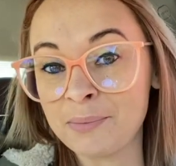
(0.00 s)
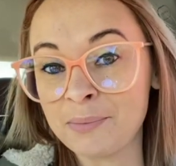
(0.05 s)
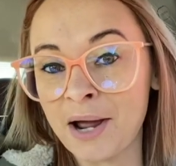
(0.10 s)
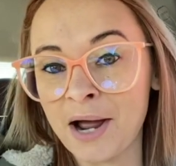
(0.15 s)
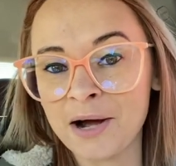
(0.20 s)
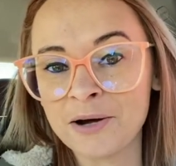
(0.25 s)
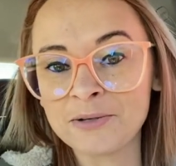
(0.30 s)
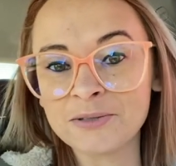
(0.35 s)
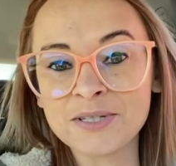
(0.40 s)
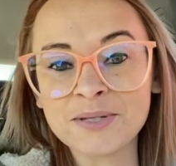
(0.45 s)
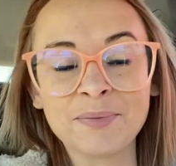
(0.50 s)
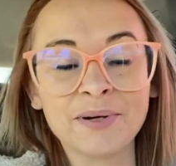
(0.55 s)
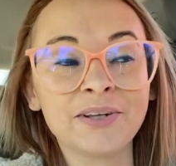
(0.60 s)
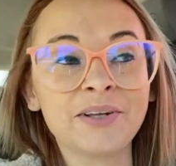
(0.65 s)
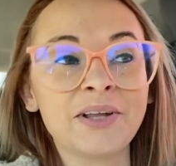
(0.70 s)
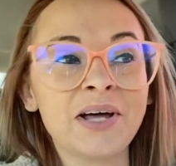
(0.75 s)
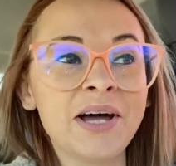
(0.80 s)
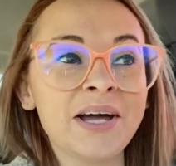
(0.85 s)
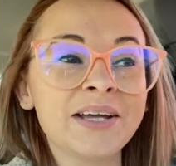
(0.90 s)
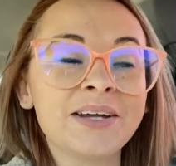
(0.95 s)
pounds,
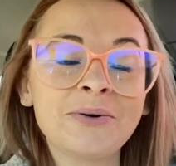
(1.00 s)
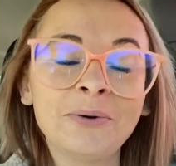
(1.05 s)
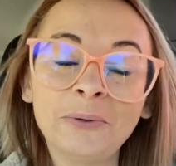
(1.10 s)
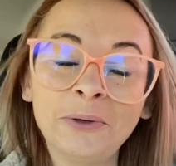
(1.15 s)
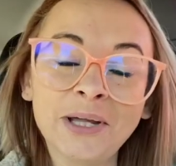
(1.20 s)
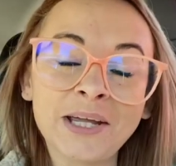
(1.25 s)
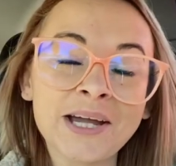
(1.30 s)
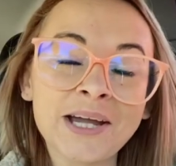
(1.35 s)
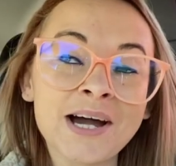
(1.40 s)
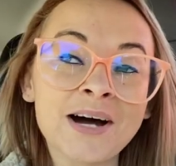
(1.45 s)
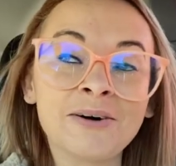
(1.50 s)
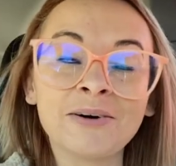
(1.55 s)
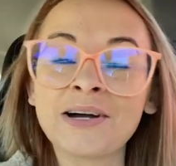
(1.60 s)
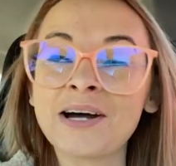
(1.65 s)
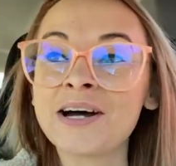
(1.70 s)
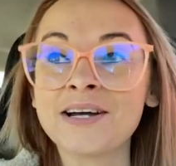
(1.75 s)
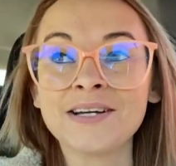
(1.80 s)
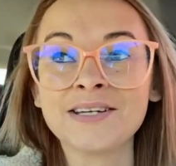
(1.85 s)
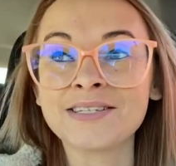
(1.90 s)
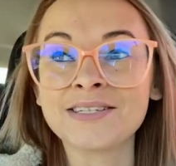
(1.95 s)
but, like, holy cow,
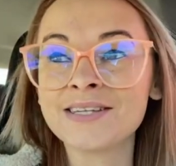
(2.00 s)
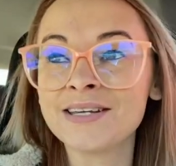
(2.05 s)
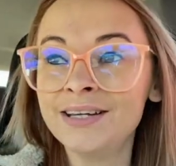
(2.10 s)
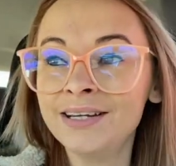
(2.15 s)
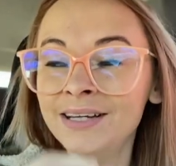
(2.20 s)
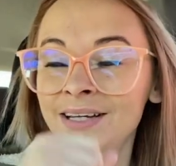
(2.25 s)
guys.